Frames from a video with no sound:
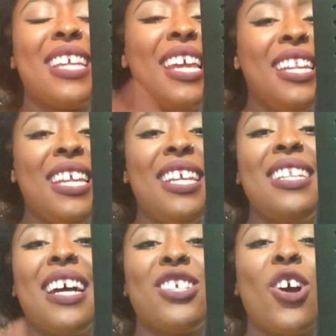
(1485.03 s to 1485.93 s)

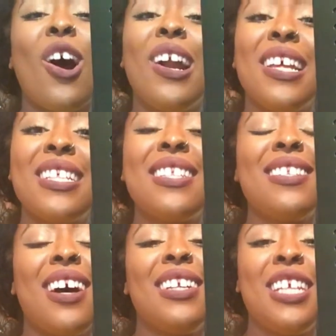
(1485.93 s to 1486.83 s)

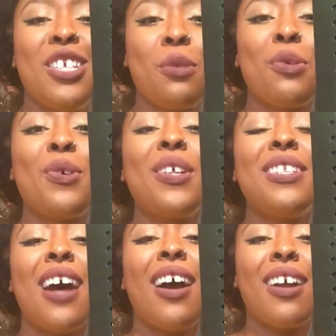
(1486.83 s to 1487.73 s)

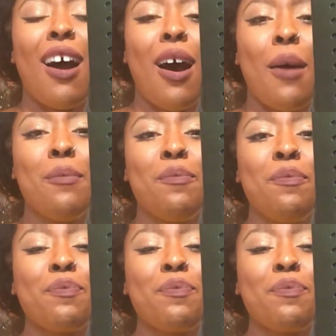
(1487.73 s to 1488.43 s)
indie-artist.teachable.com.